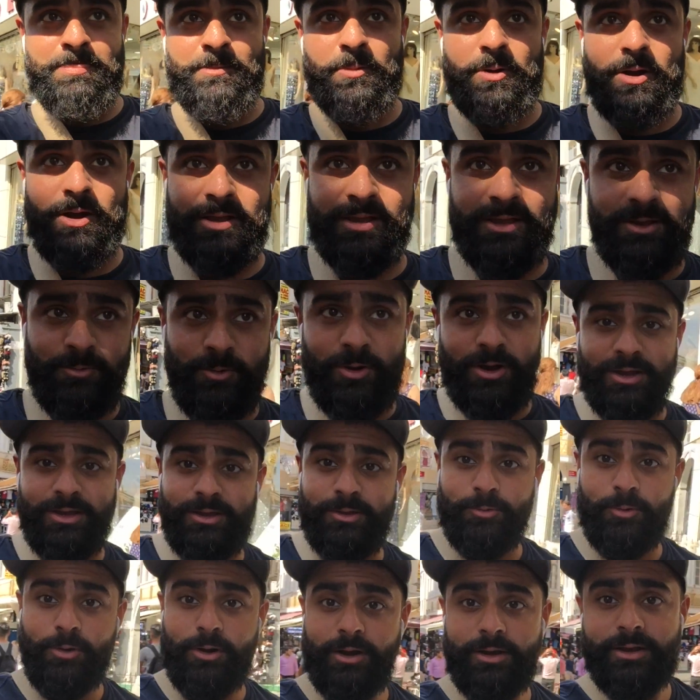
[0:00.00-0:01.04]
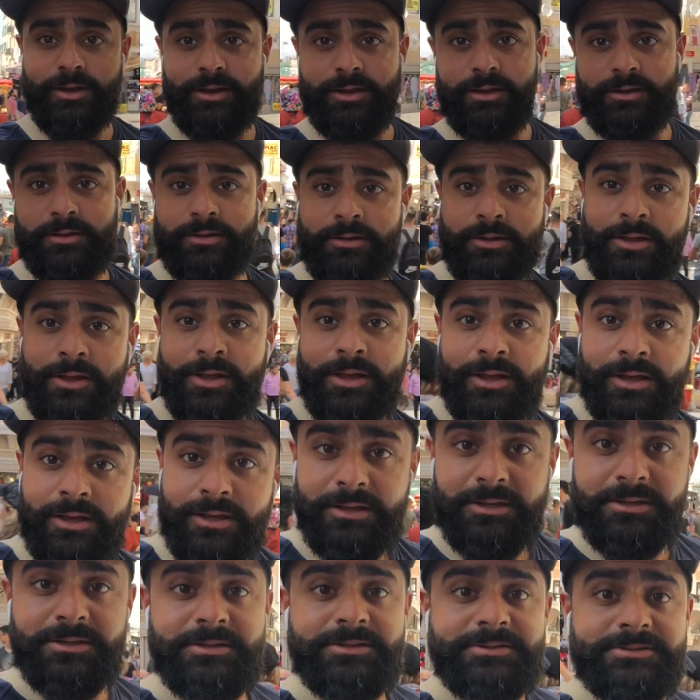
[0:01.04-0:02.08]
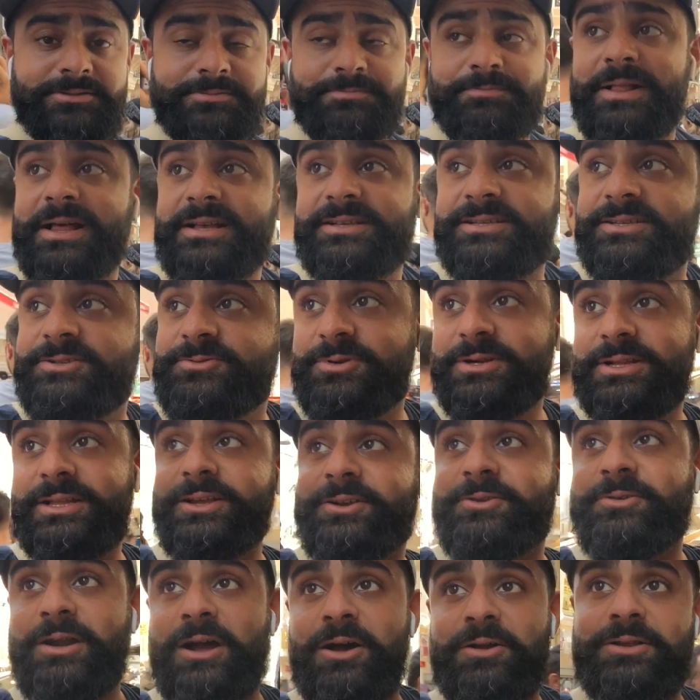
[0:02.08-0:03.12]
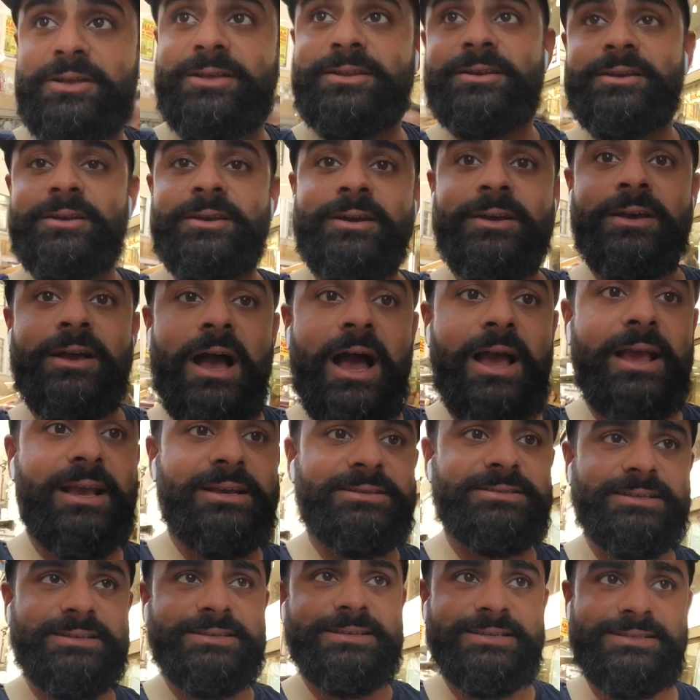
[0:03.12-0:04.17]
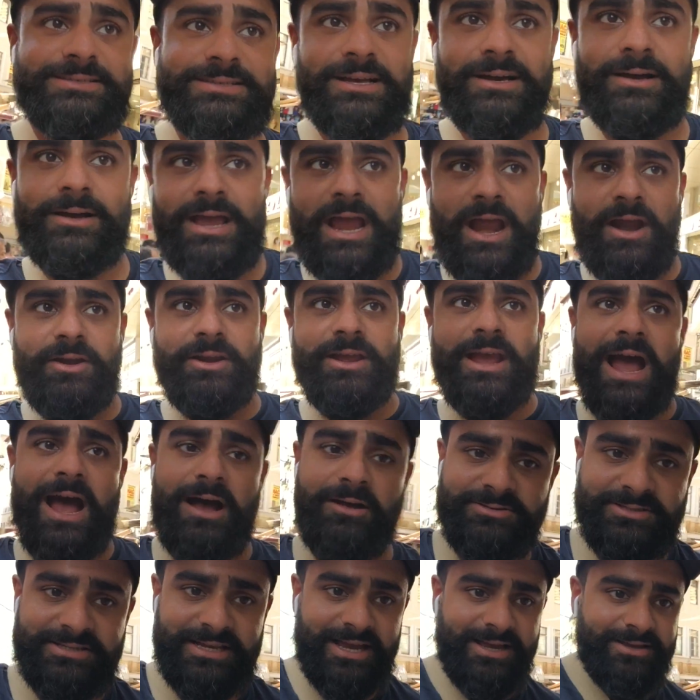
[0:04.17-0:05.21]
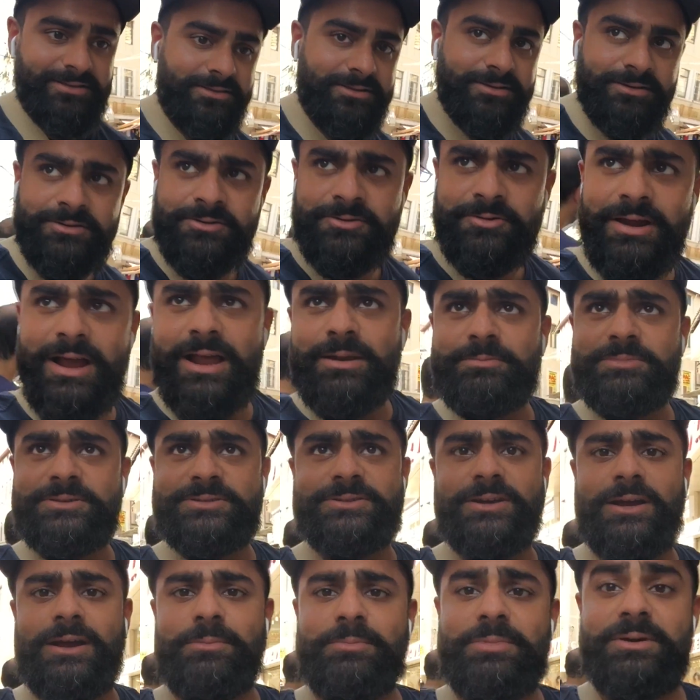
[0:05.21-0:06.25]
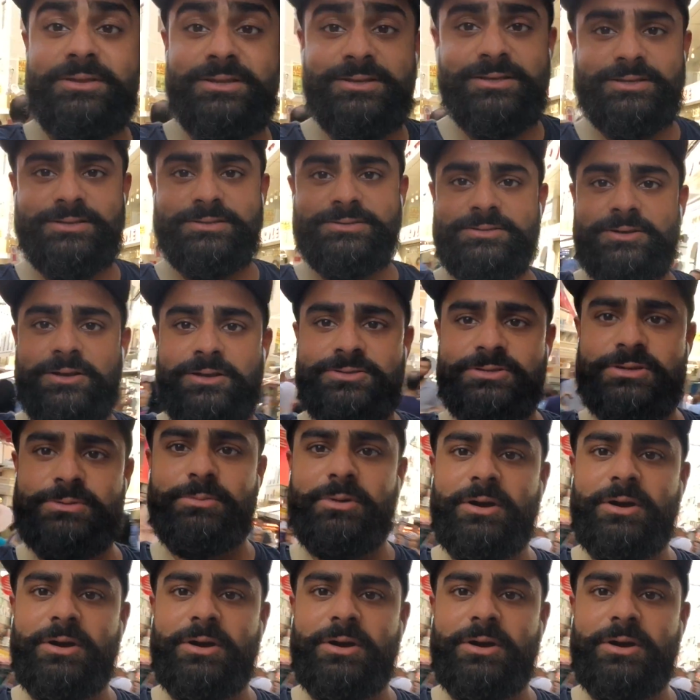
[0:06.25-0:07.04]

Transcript: This place is really crowded. I guess this is the area outside the Grand Bazaar, but then it's also a